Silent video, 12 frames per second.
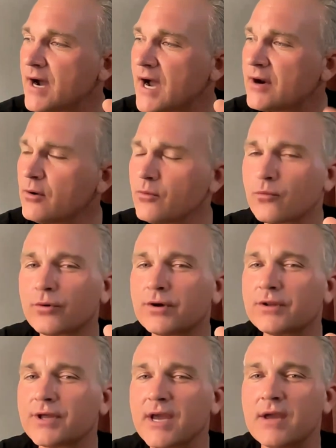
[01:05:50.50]
I don't
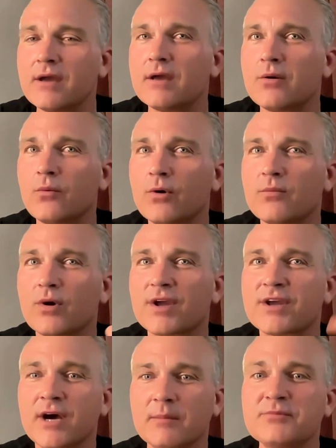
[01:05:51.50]
really, when
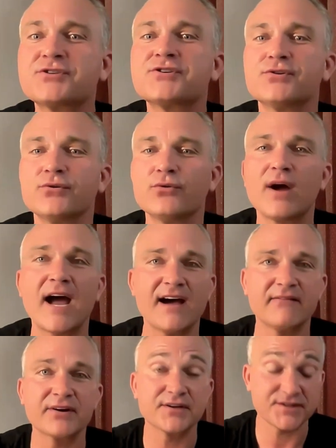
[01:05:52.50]
it comes to
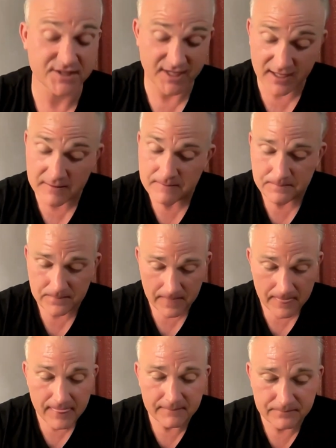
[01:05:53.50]
advocacy,
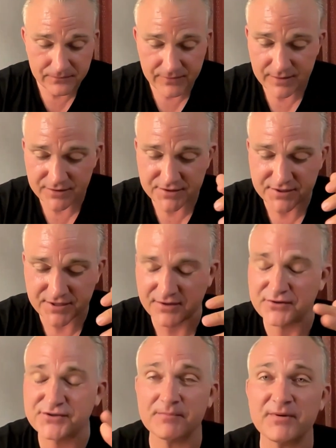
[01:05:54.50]

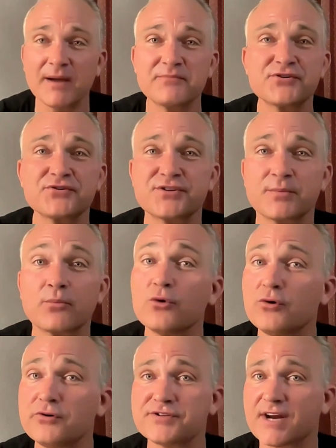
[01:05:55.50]
sometimes there's some
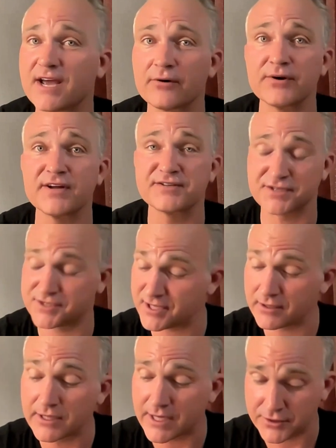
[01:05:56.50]
rules that I don't
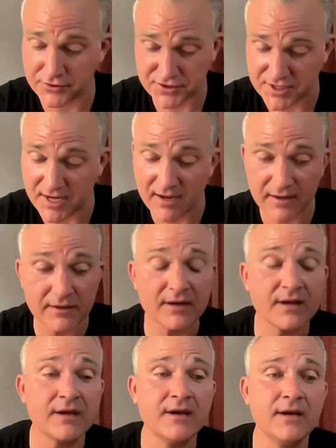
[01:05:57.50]
necessarily understand.
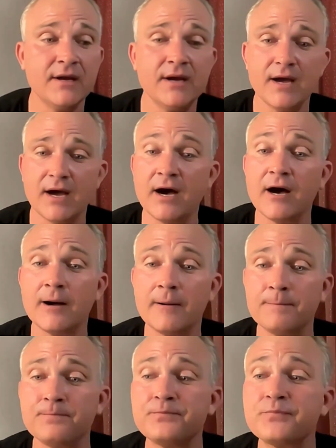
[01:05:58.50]

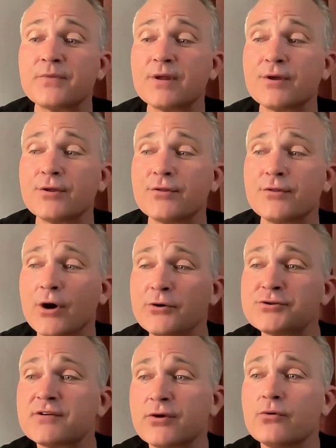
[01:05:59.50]
Um,
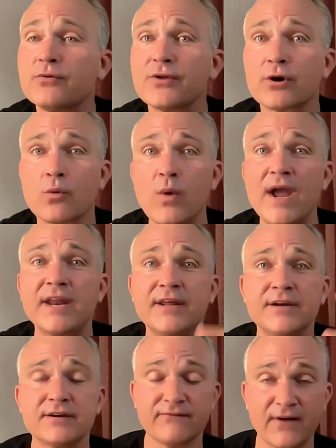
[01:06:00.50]
those of you that are
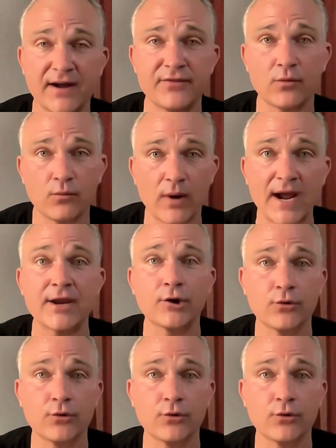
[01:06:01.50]
waiting to find the right